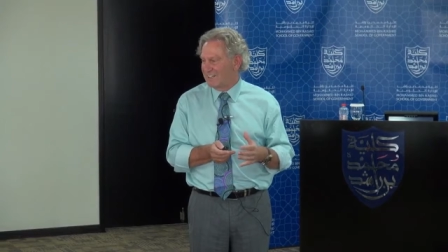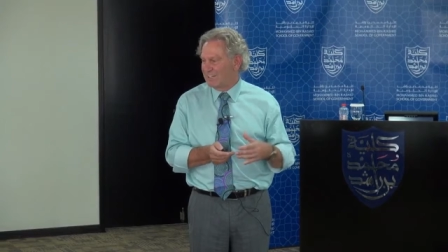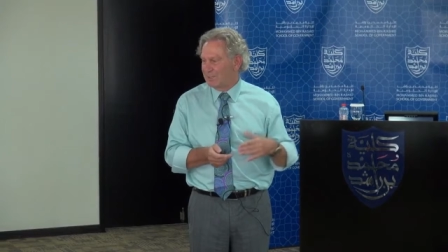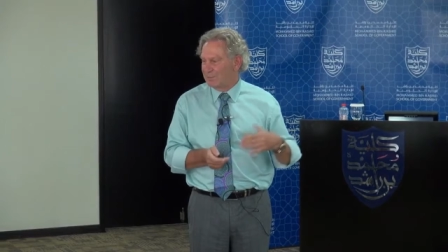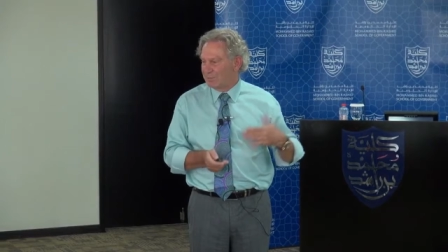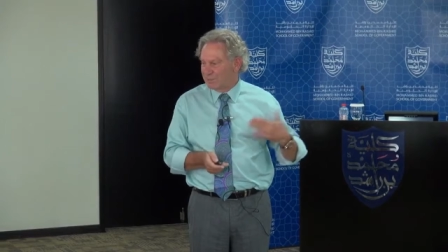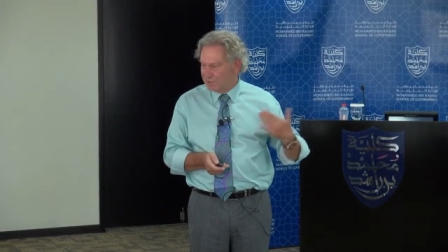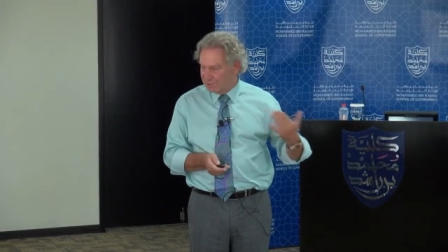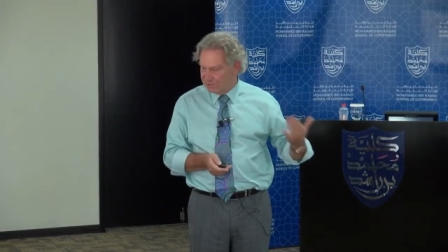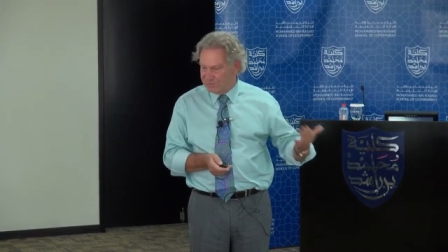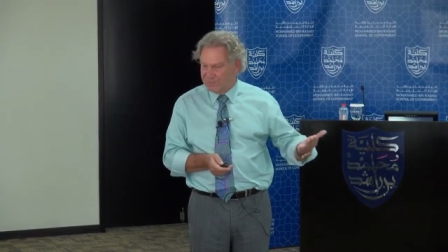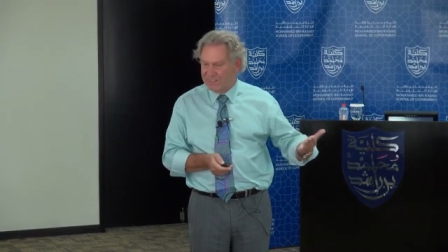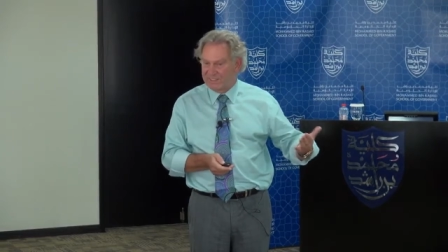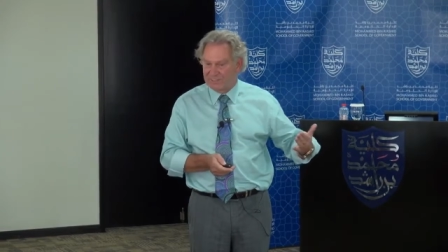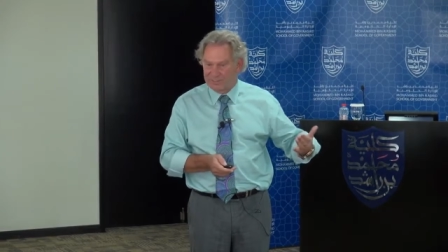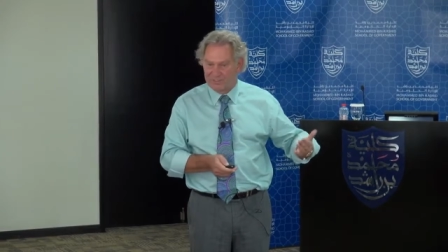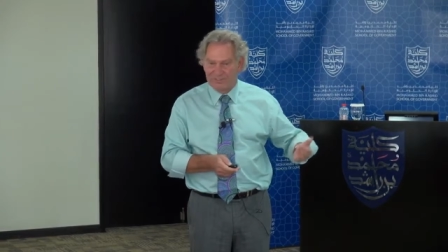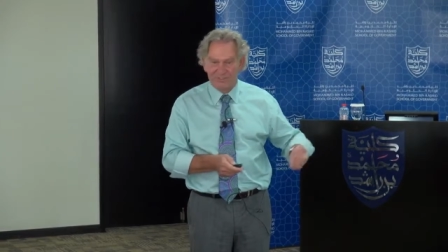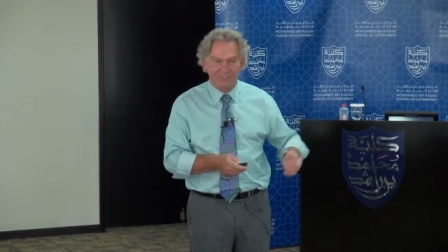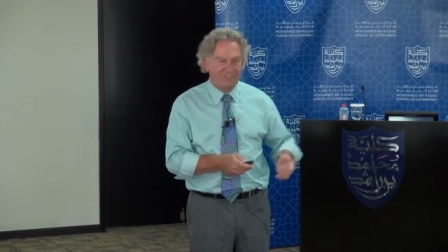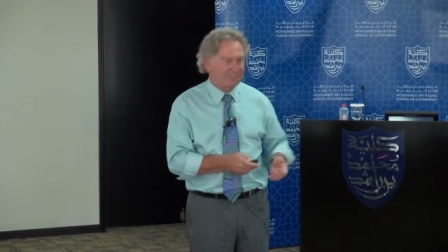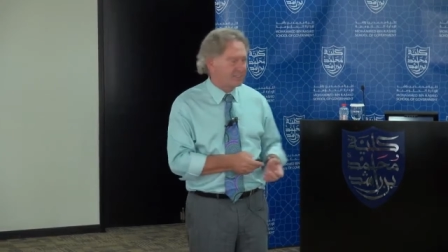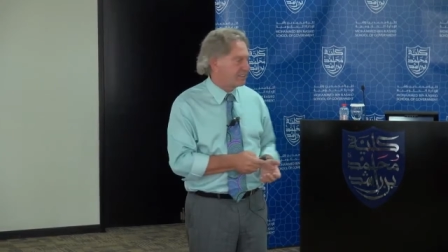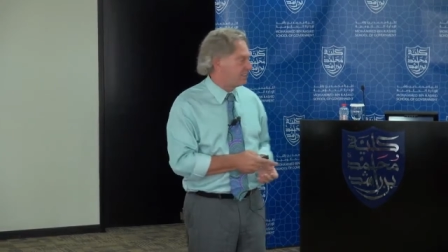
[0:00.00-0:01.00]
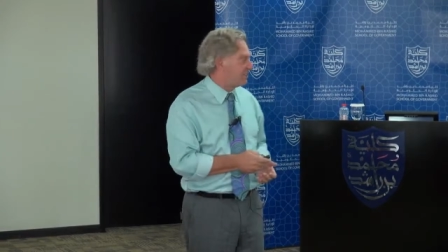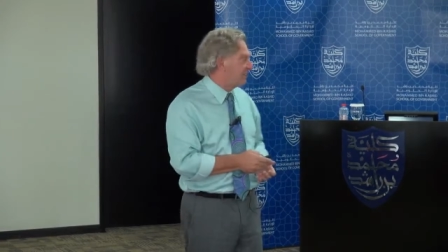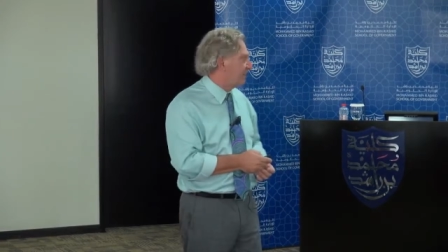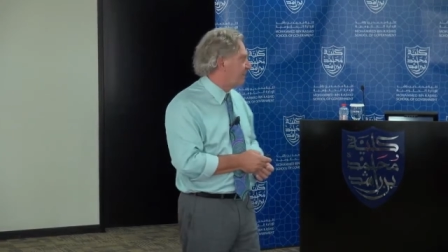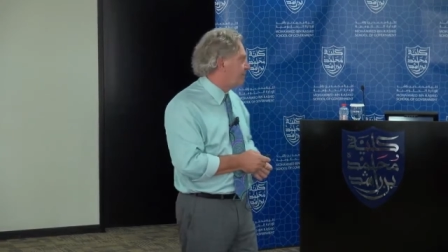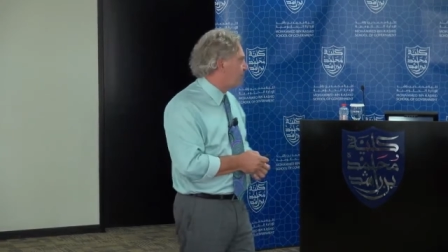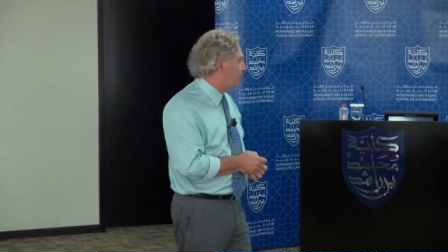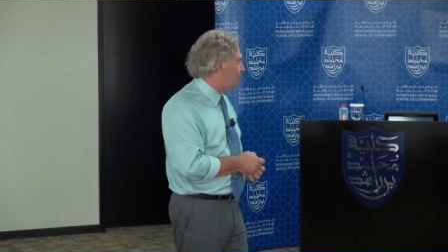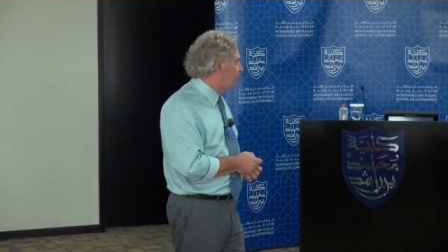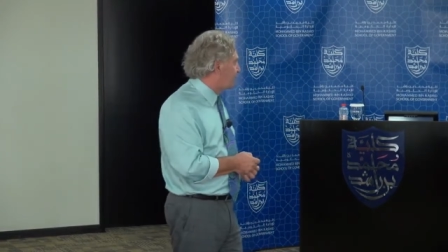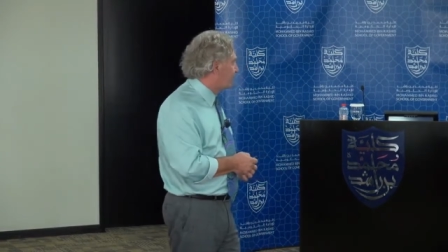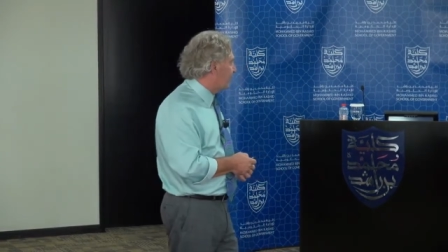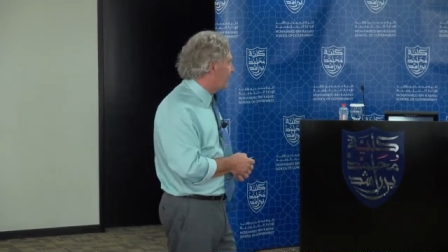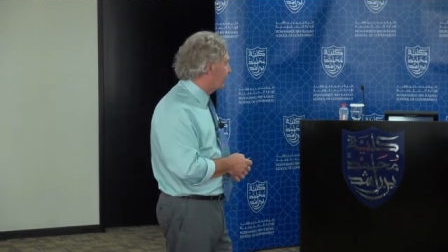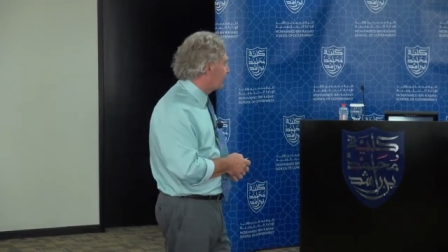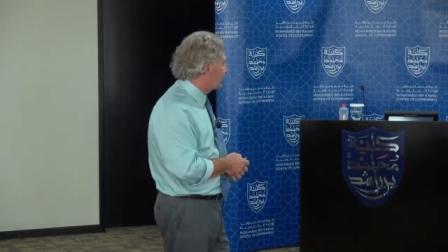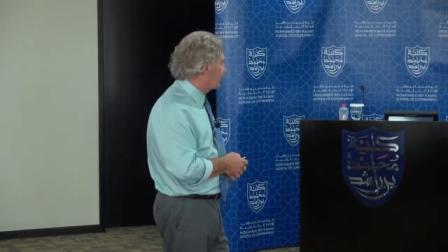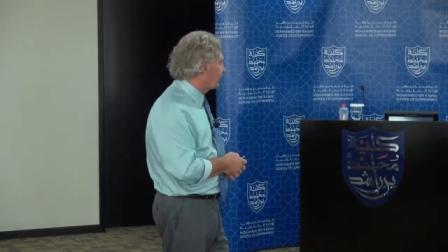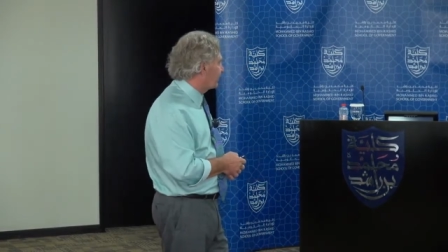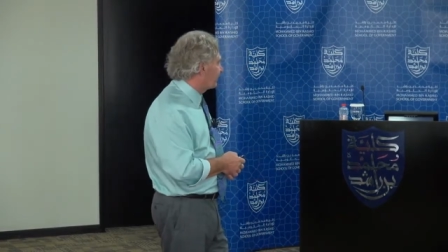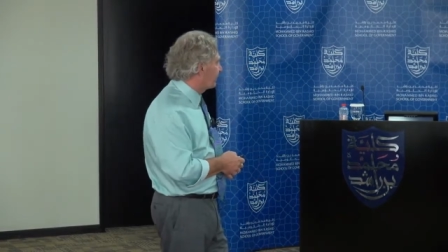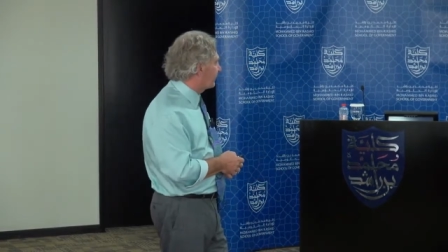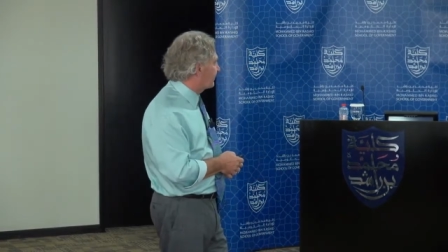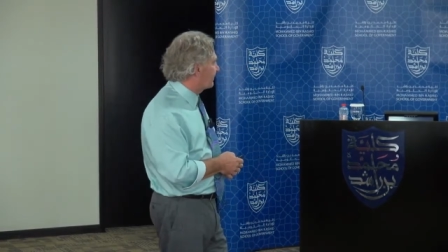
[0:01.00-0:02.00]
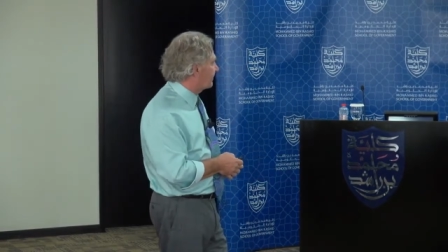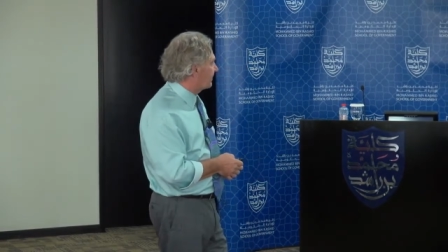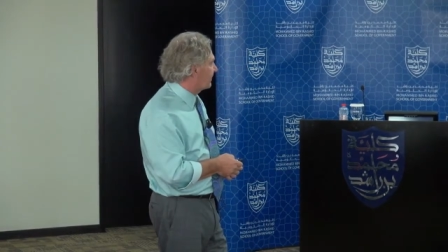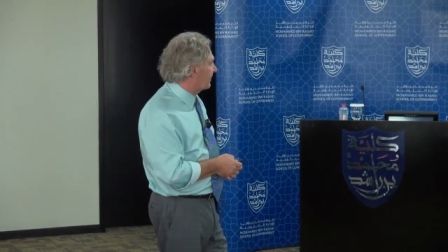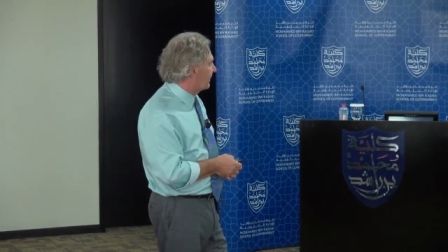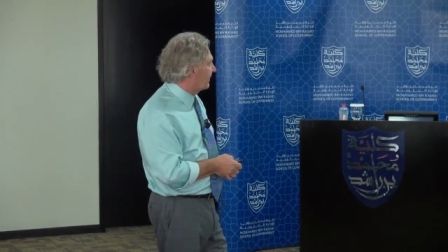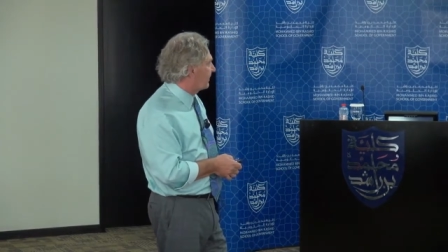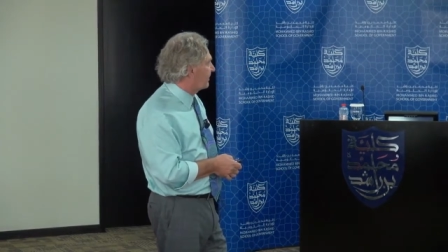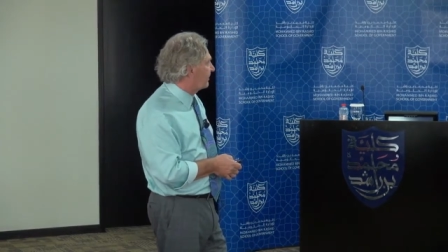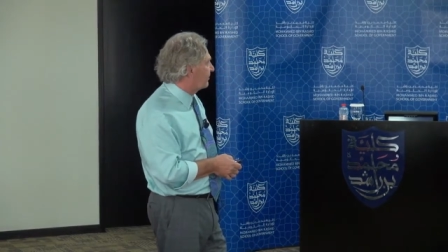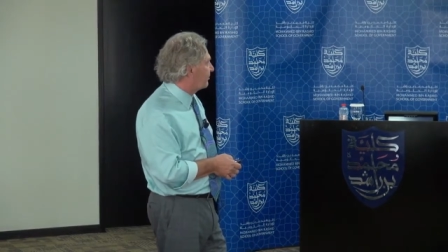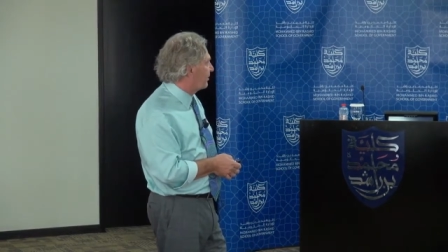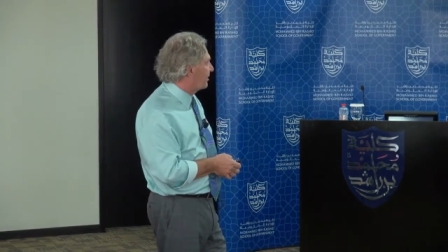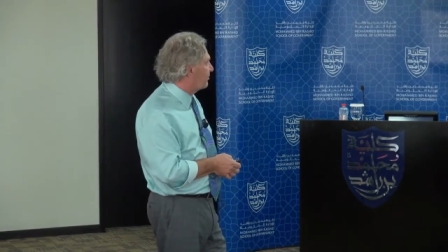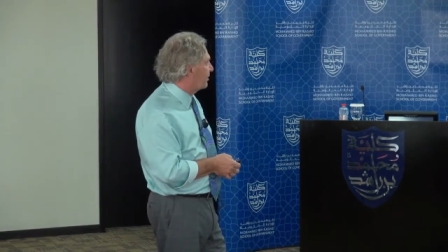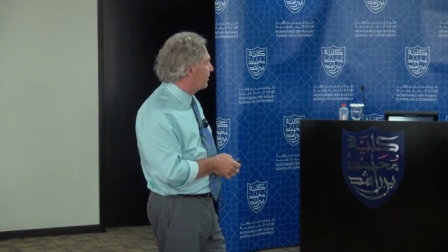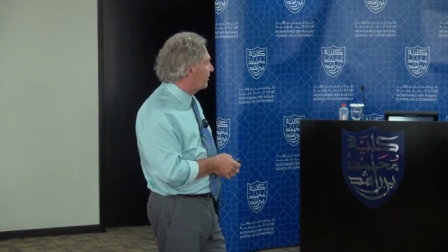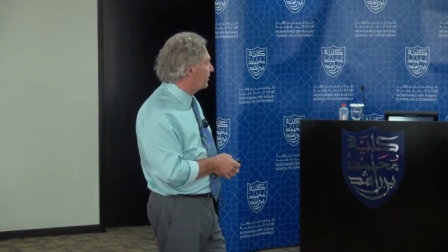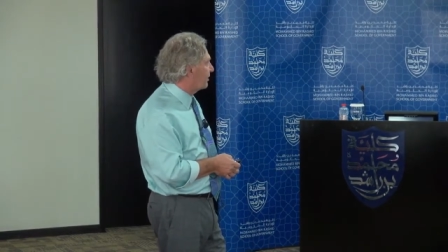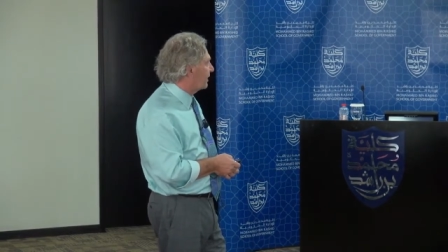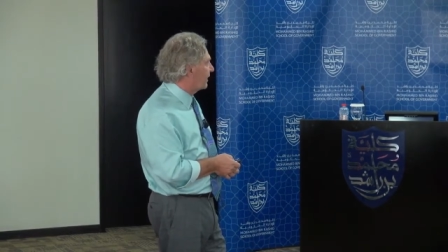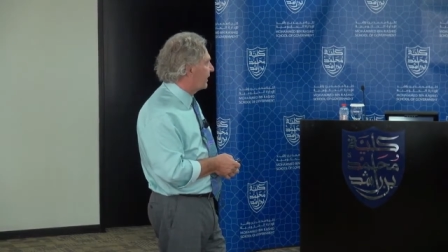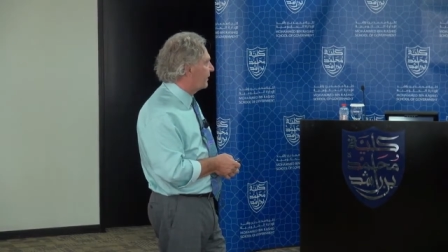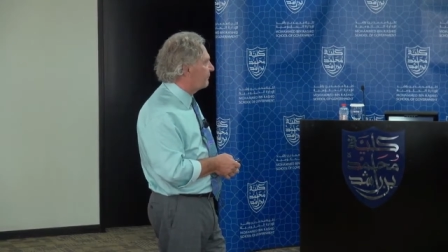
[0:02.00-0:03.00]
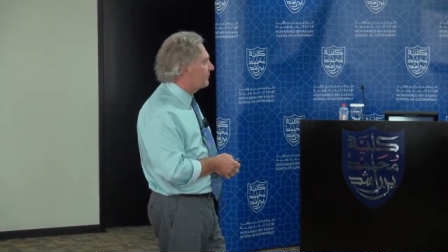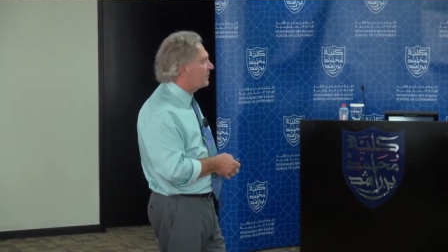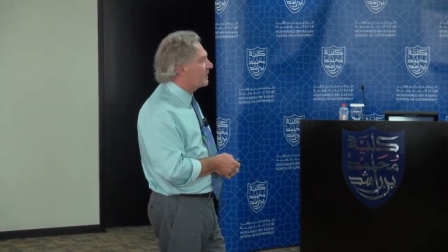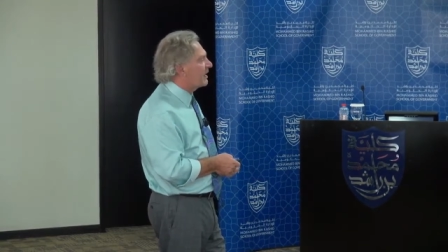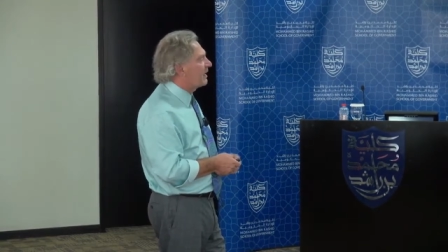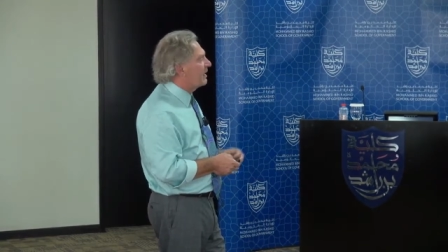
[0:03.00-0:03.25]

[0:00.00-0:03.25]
between physically presence and remotely.